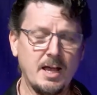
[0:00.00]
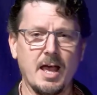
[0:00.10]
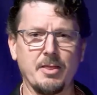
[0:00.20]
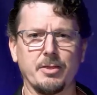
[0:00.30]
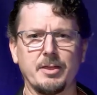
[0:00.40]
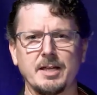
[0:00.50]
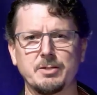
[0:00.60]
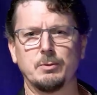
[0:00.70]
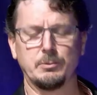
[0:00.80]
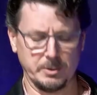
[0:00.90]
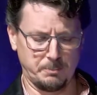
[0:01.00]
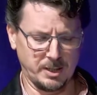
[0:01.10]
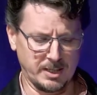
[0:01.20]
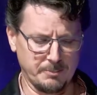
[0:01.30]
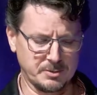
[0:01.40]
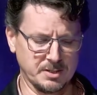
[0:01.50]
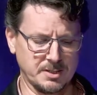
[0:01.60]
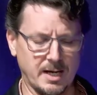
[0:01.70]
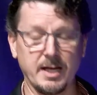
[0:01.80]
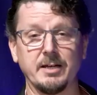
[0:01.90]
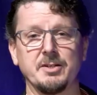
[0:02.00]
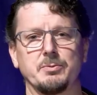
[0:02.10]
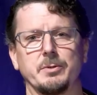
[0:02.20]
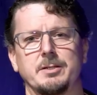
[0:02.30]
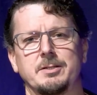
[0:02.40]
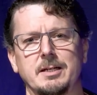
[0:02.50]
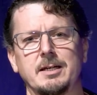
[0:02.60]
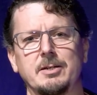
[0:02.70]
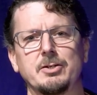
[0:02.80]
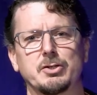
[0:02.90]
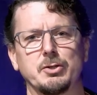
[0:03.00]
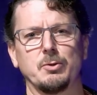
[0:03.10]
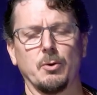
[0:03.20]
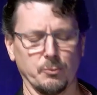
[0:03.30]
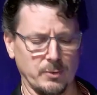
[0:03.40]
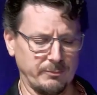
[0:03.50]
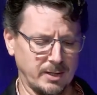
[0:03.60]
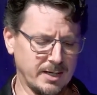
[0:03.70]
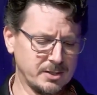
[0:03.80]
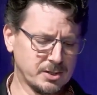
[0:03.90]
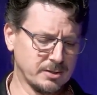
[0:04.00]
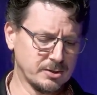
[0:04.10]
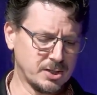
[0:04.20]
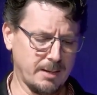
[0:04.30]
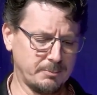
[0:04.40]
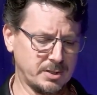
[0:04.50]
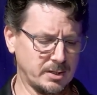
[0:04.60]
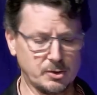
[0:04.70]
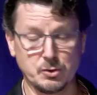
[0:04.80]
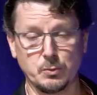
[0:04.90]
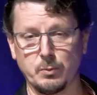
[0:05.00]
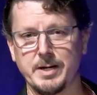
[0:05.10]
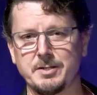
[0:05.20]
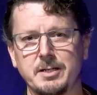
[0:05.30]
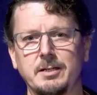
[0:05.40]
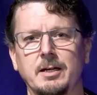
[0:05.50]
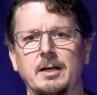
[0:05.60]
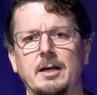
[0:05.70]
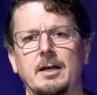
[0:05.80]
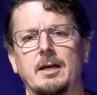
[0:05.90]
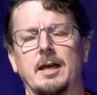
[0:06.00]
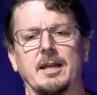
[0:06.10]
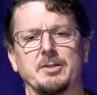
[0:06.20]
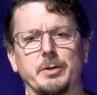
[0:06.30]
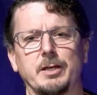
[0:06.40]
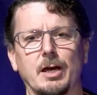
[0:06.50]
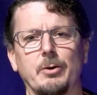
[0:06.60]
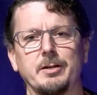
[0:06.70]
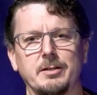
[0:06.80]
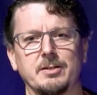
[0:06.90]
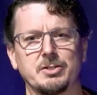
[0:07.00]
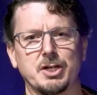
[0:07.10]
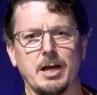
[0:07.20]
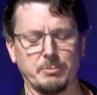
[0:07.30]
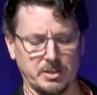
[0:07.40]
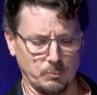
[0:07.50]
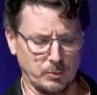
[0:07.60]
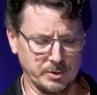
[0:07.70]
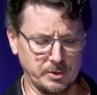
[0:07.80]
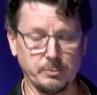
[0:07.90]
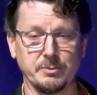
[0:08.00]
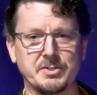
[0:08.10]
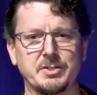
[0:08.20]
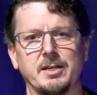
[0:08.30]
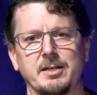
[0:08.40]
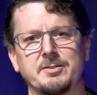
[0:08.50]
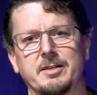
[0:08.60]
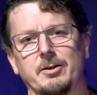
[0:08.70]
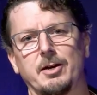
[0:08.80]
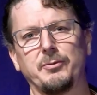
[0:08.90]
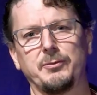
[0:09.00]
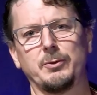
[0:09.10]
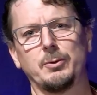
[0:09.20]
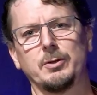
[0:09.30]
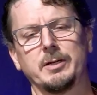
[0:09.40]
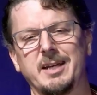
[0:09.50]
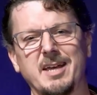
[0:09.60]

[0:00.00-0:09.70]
And that's what we pick up today as we dig into Revelation chapter 20. And as we go into this chapter, what you will see is there are four